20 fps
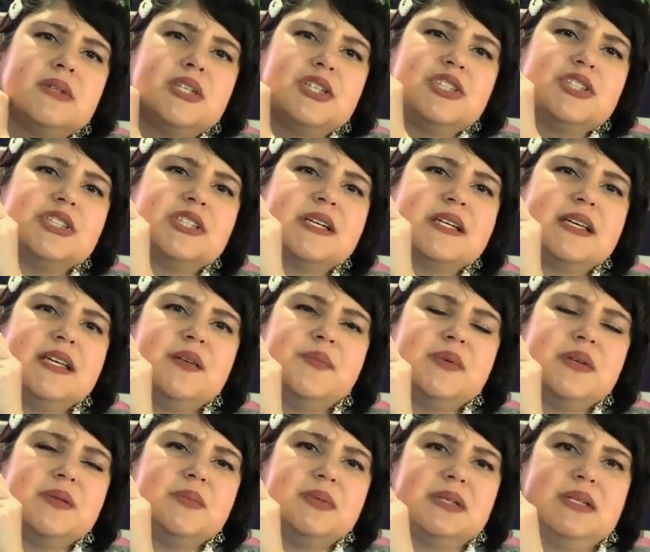Should I keep
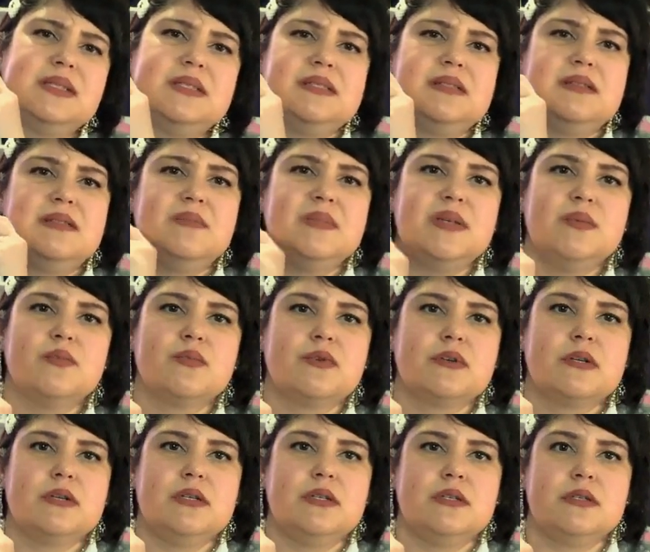it because of the
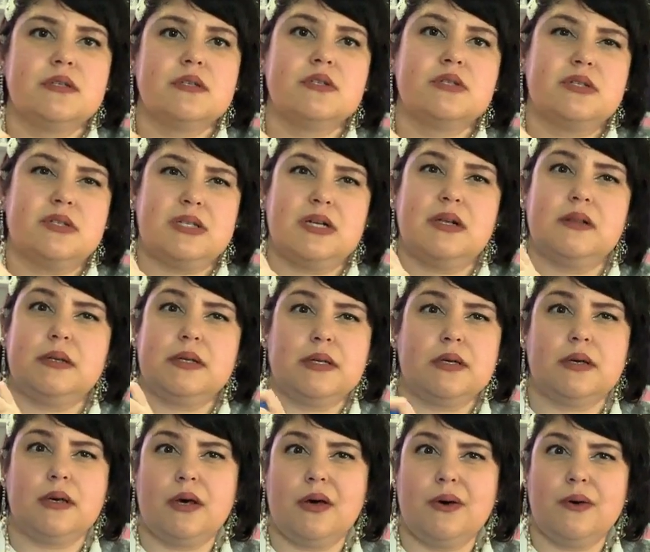memories? Should I let
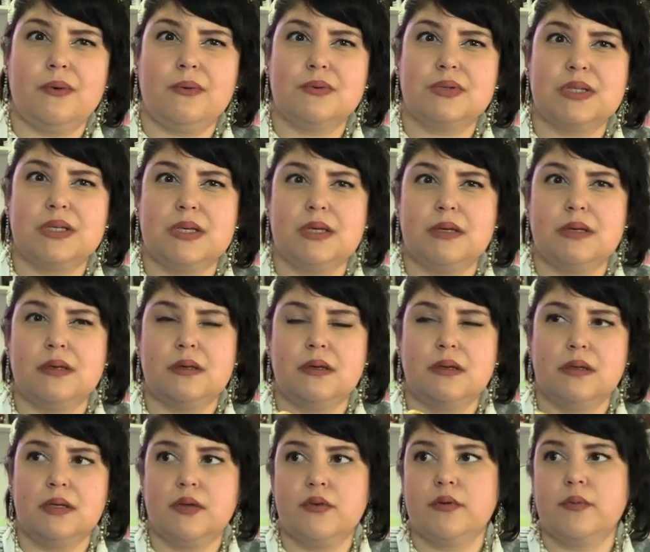it go to get
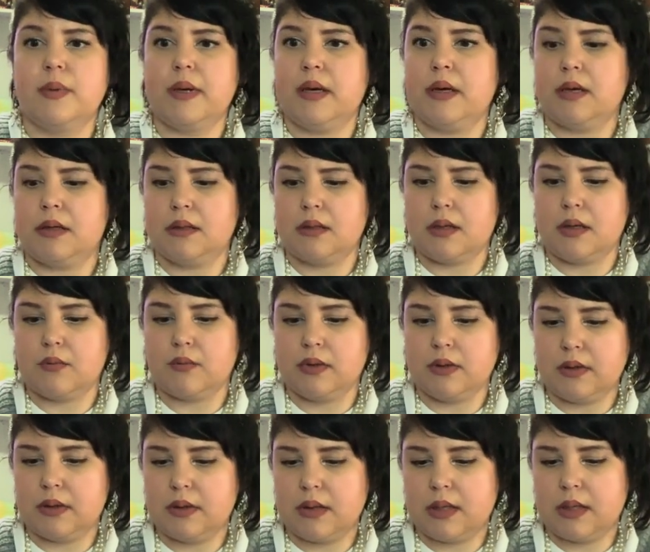another bag that I
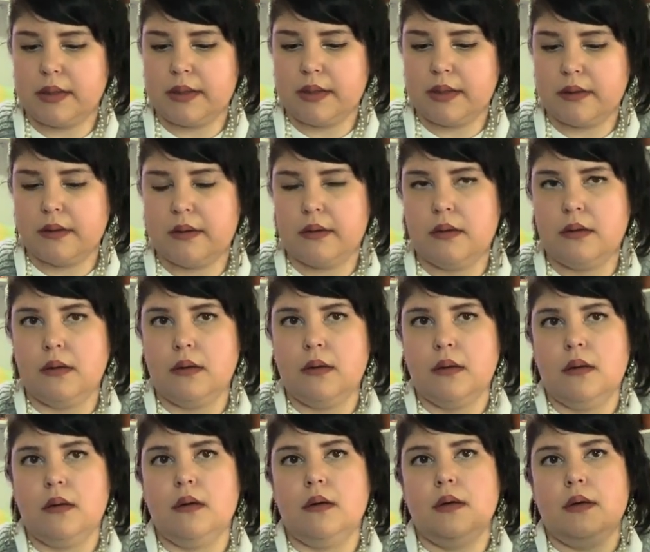really like?
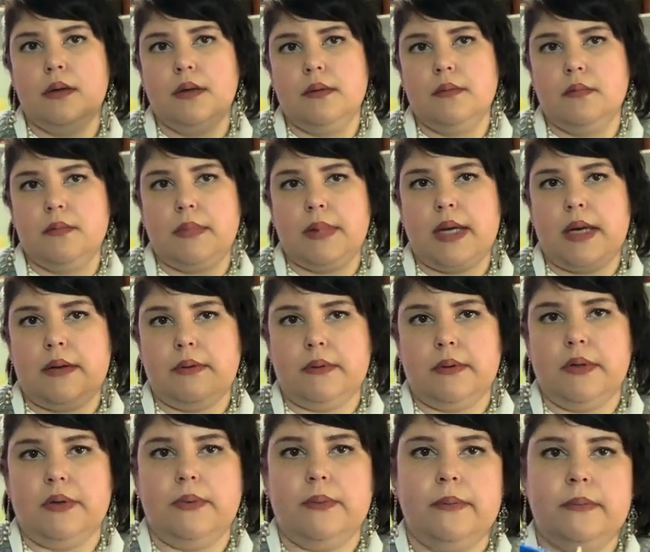I don't
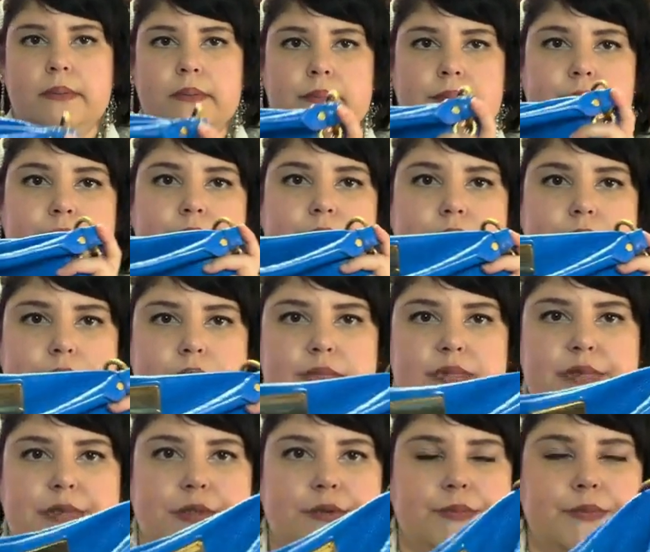know.
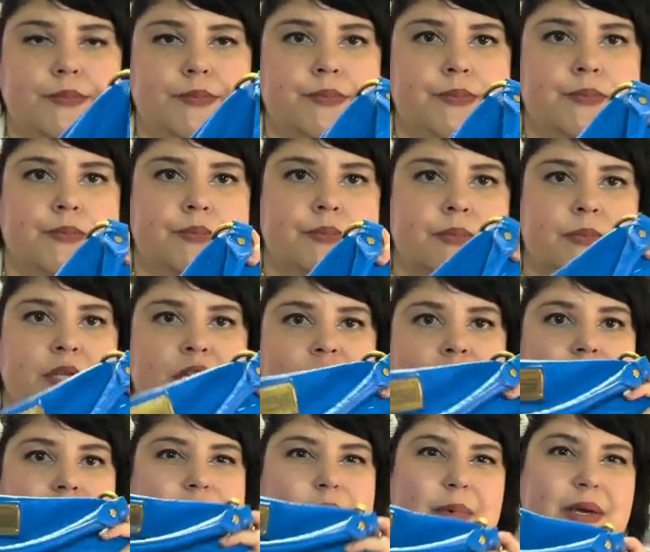So
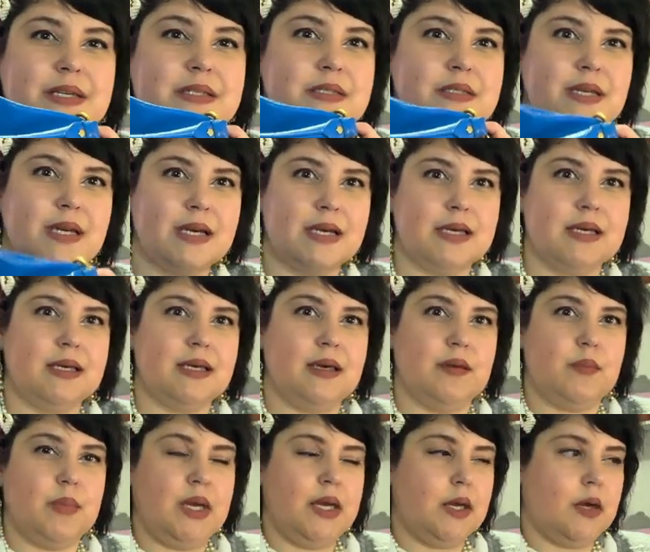this may stay,
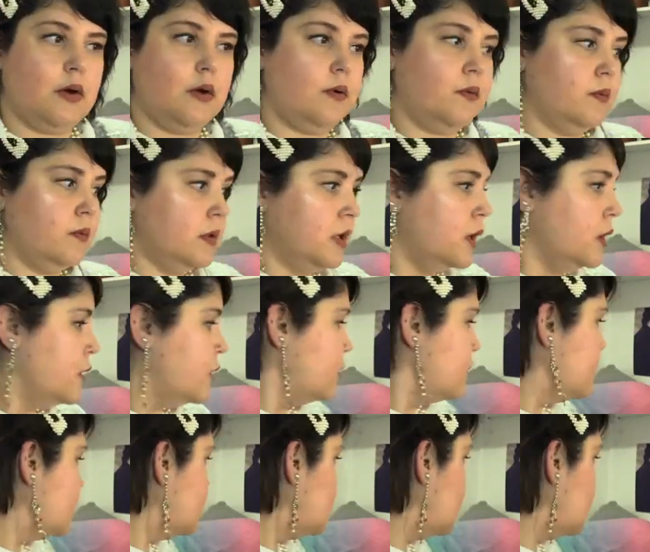it may go. Who